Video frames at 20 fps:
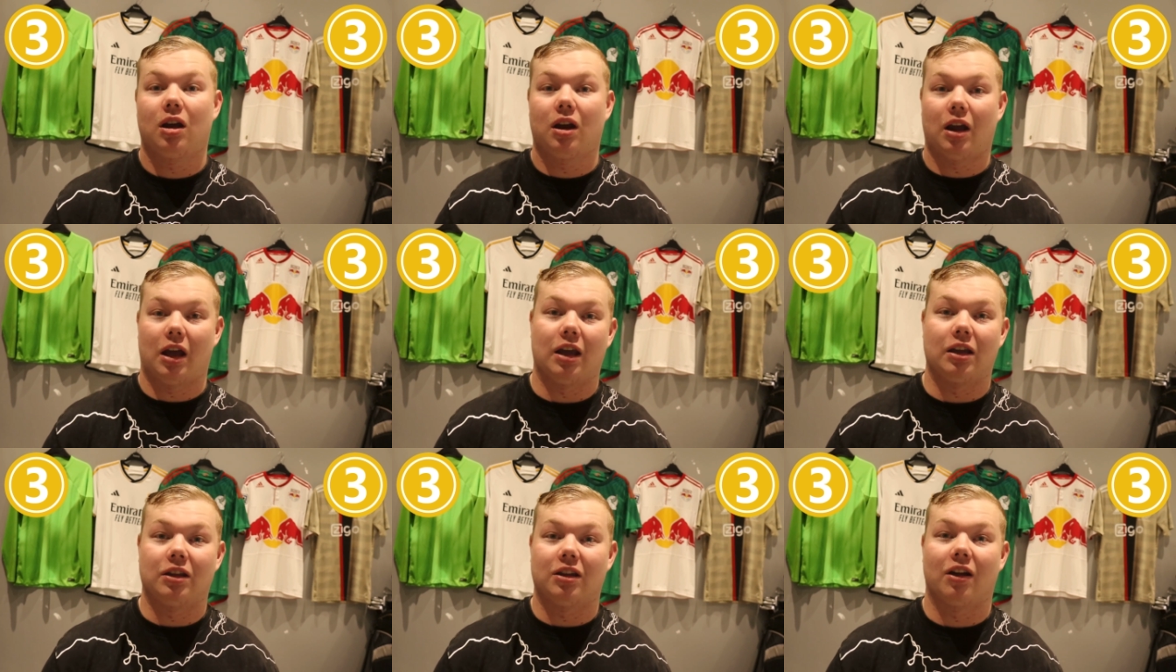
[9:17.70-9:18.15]

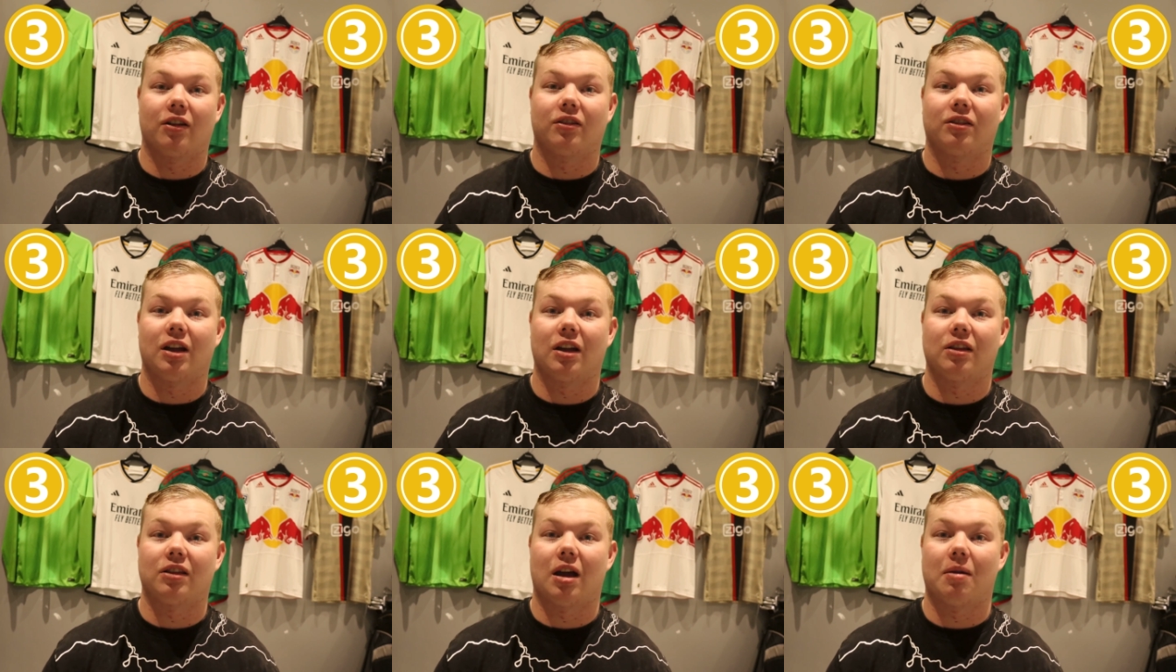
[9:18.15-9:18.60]
he
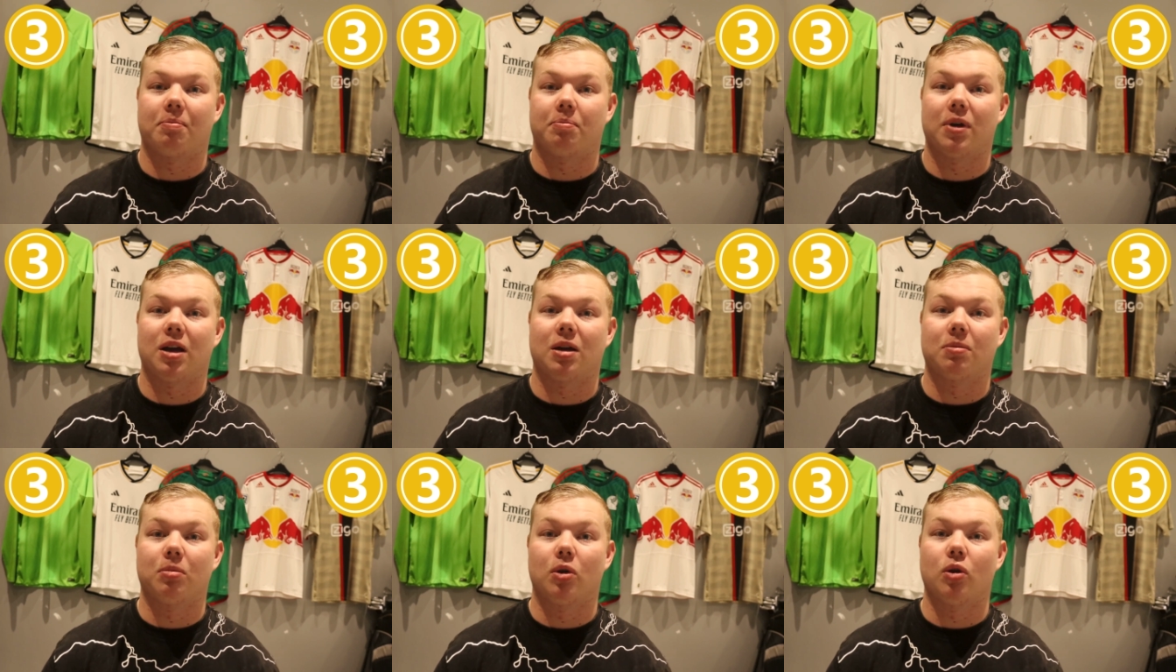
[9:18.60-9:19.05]
does get that
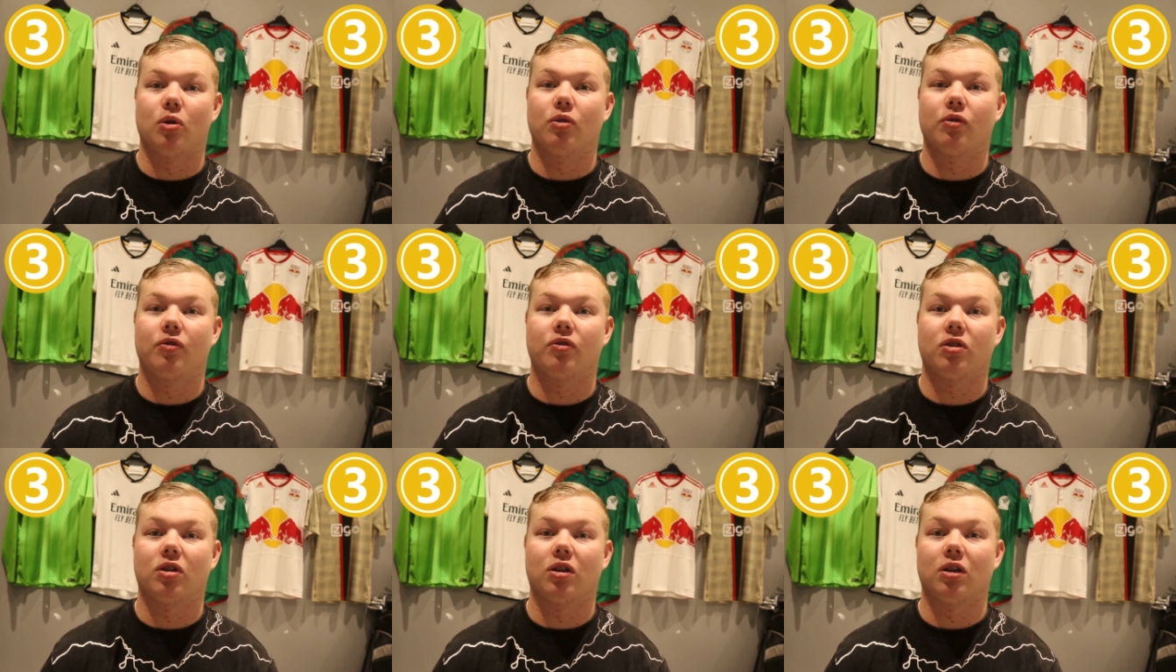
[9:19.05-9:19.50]
big
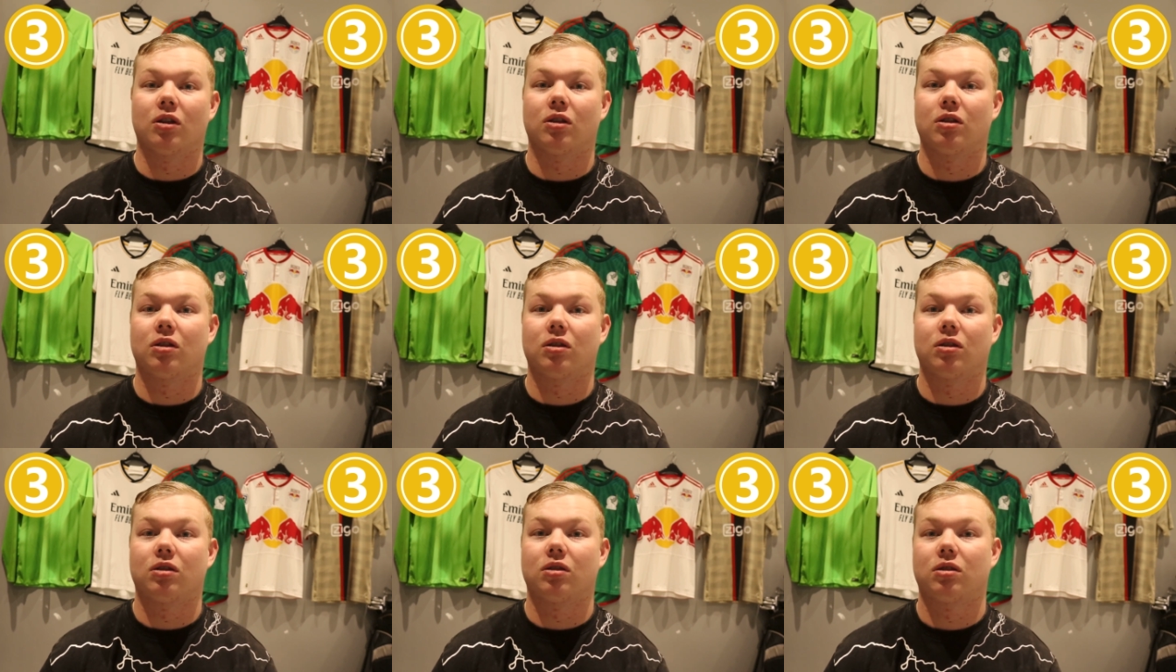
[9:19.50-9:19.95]
move to
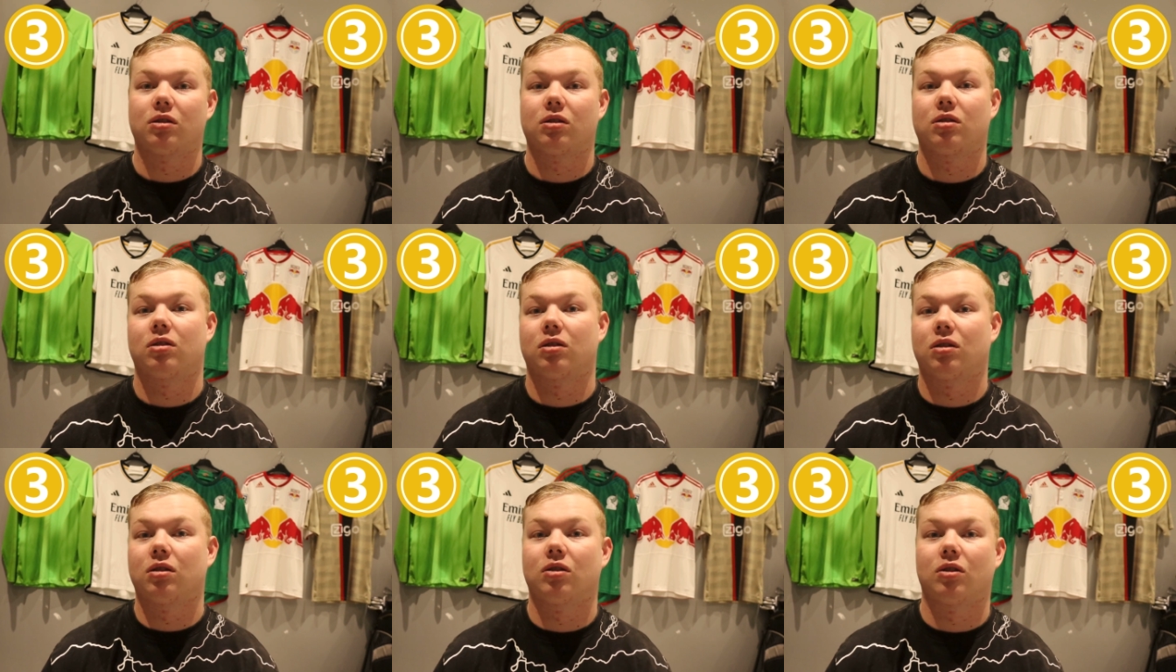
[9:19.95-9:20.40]

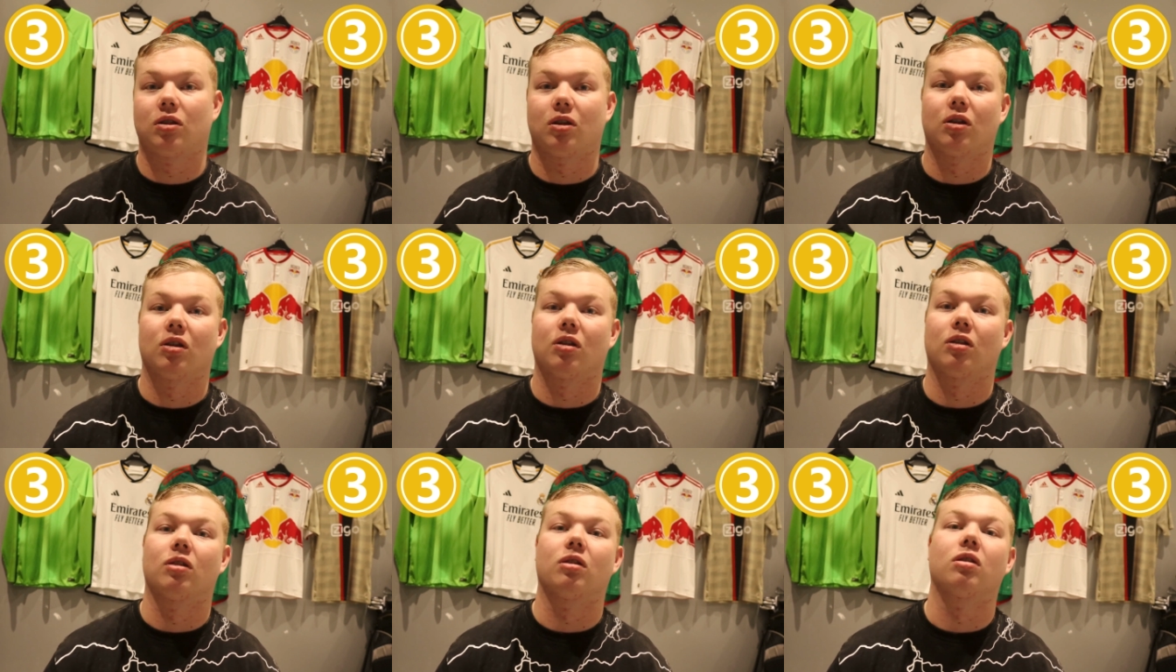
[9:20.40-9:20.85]

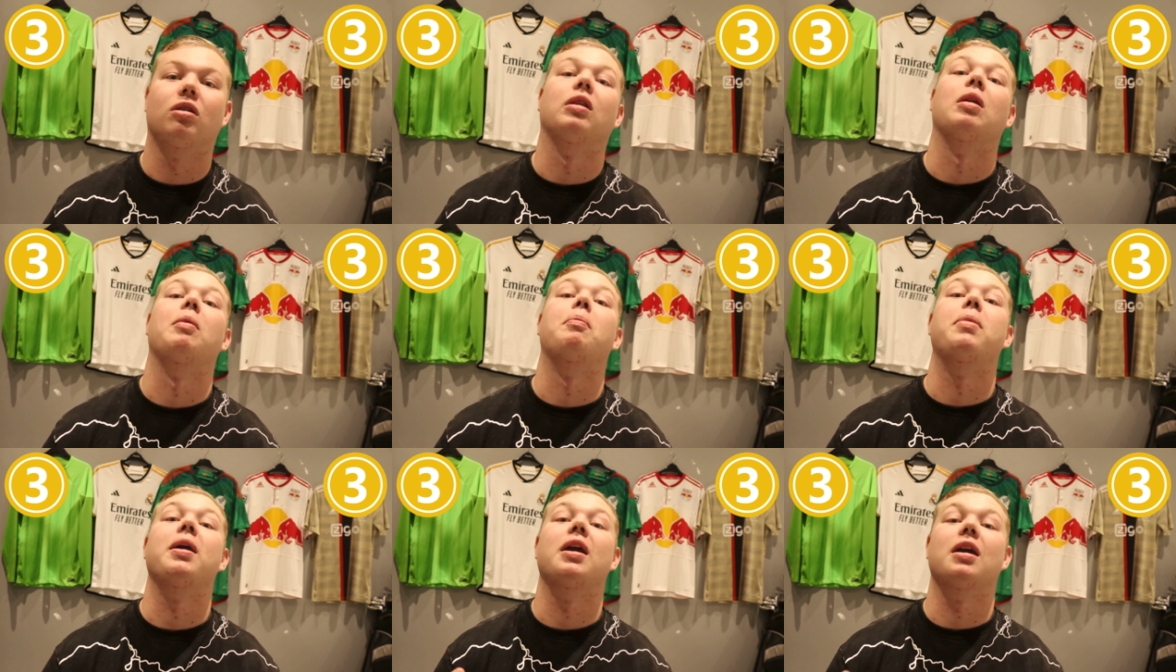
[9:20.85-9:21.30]
to
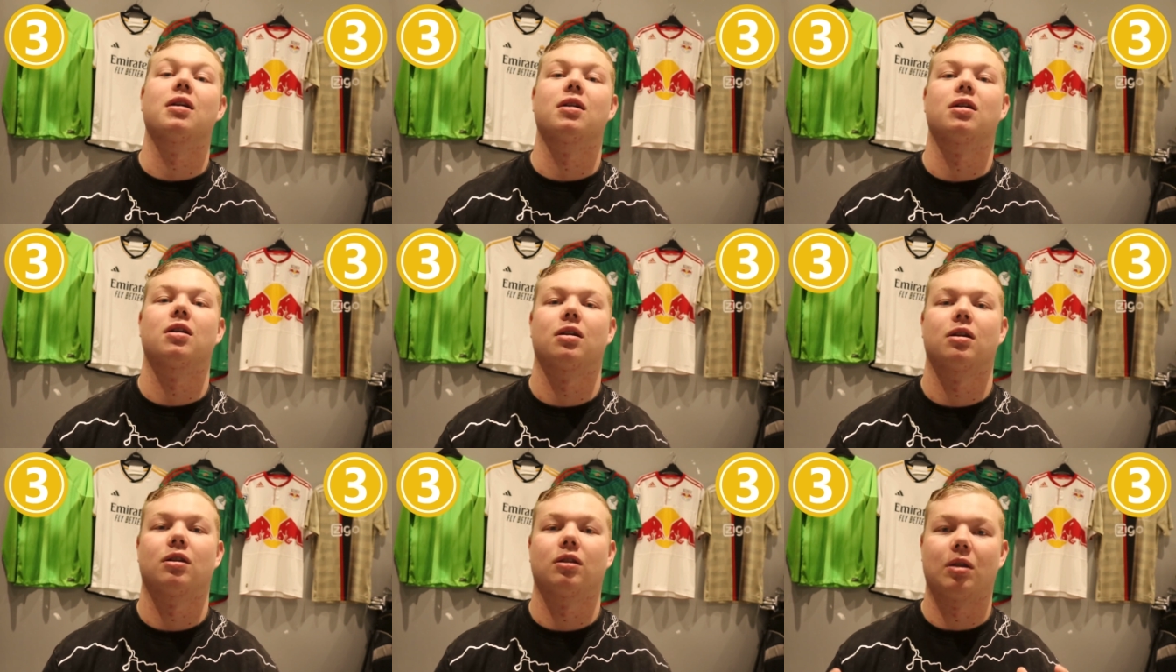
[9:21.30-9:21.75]
the big
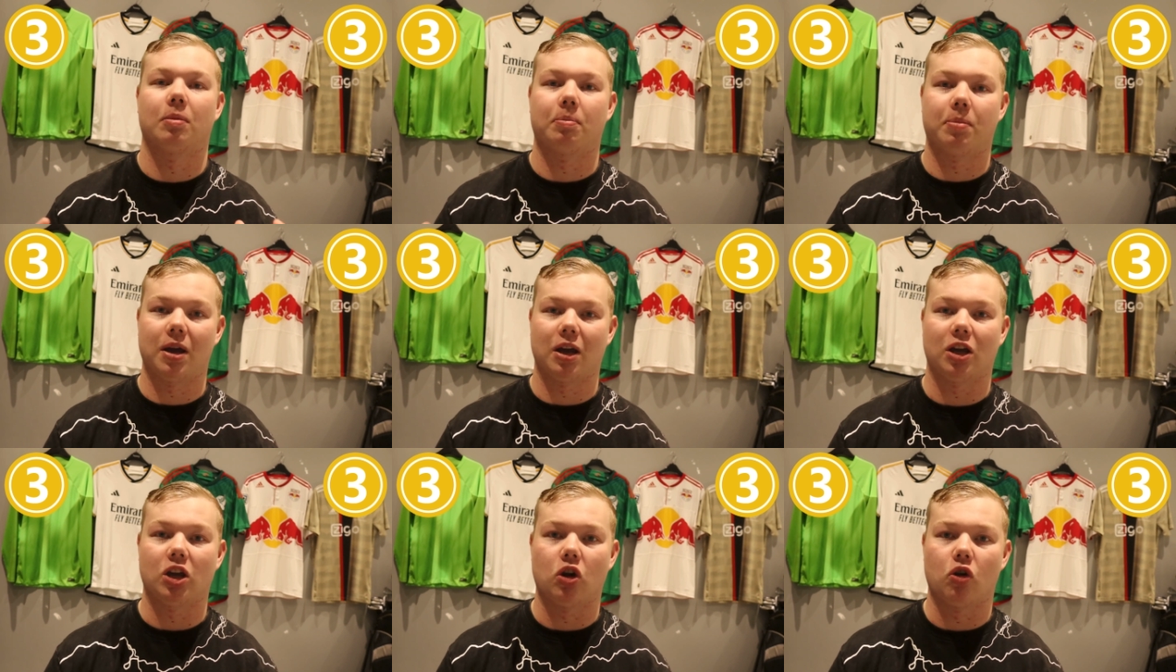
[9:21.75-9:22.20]
the
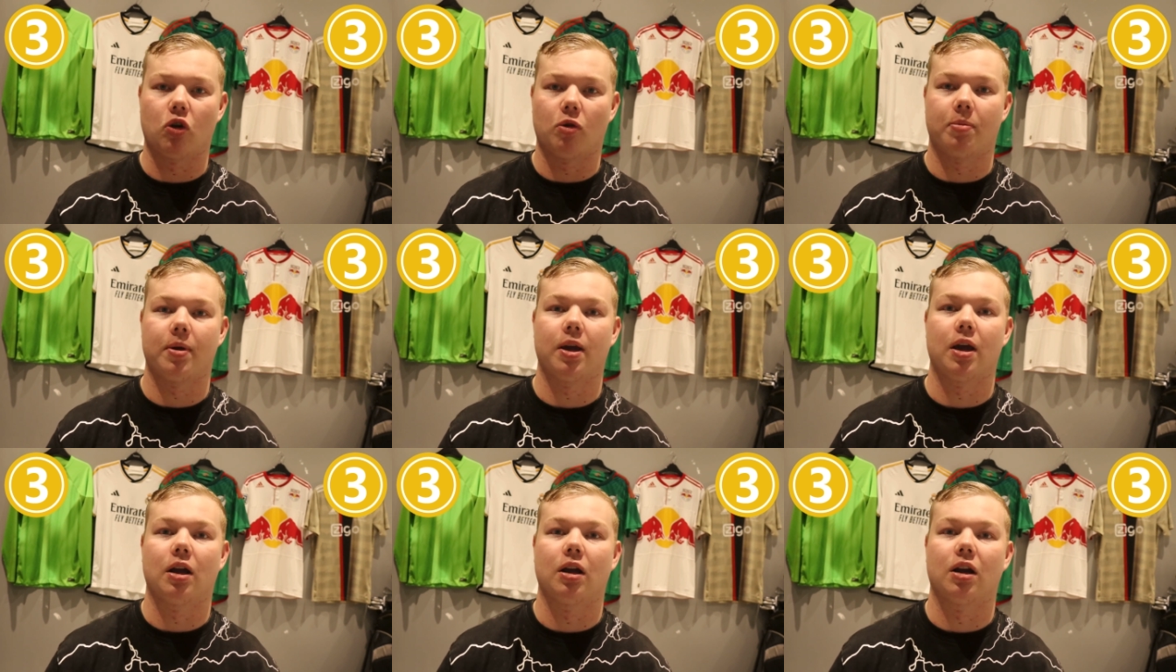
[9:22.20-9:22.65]
big
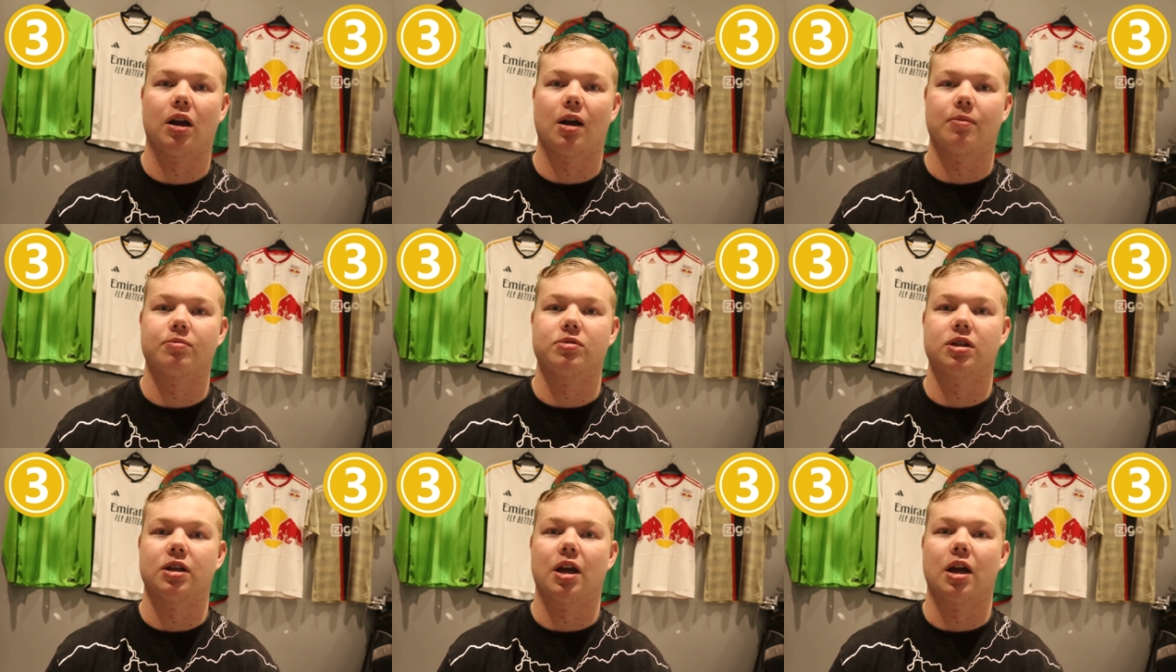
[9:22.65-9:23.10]
European
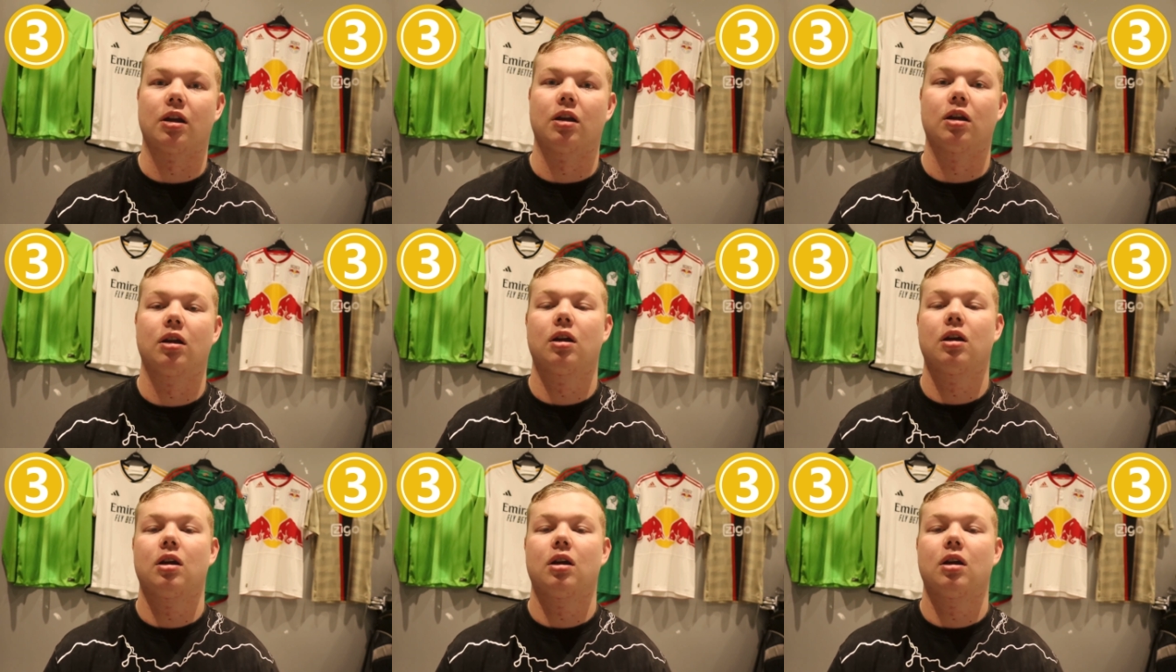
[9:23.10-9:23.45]
clubs again.